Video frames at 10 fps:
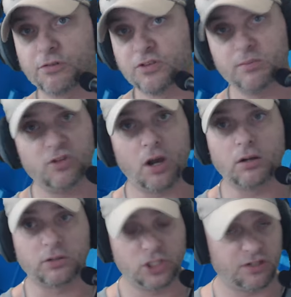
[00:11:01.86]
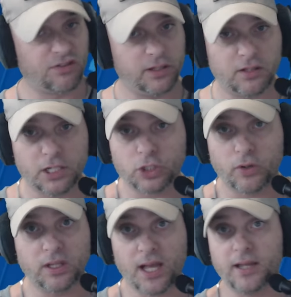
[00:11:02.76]
Their team's young, just like the
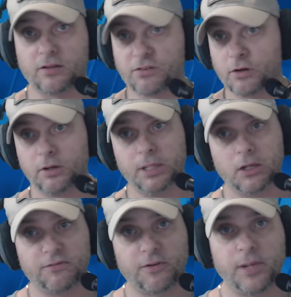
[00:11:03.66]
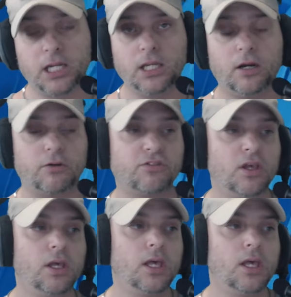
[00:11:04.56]
Detroit Lions. They're going to be good for many years.